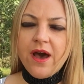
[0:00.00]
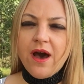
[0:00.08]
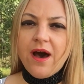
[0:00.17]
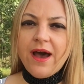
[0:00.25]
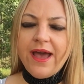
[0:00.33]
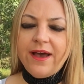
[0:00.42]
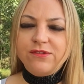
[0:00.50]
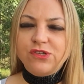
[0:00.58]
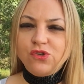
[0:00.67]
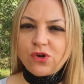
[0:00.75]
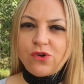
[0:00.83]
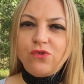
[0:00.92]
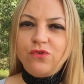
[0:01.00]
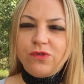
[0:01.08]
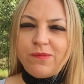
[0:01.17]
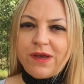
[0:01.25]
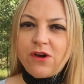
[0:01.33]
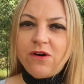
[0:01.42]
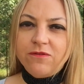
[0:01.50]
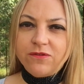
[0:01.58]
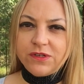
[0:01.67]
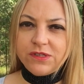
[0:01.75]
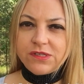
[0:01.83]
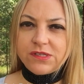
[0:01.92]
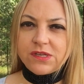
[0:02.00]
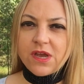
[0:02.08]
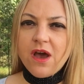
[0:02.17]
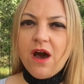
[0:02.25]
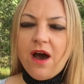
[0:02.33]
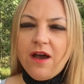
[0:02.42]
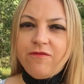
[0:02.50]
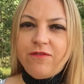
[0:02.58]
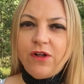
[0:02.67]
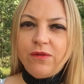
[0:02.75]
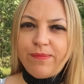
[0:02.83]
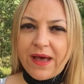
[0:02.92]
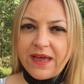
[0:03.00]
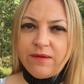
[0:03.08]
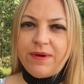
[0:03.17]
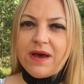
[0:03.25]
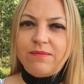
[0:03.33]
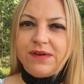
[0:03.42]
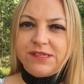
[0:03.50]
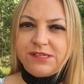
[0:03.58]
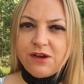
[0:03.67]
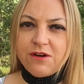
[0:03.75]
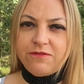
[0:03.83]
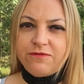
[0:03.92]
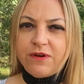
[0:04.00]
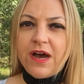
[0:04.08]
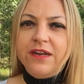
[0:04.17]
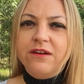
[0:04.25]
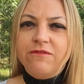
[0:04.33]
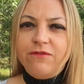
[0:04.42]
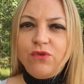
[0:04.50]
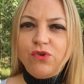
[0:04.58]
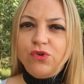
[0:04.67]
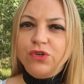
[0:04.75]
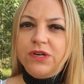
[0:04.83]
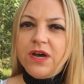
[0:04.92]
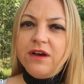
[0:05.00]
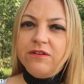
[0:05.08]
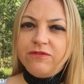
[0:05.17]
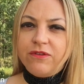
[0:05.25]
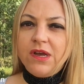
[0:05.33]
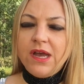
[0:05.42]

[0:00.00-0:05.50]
I have struggled with my confidence. I felt bad about myself. I didn't feel good enough.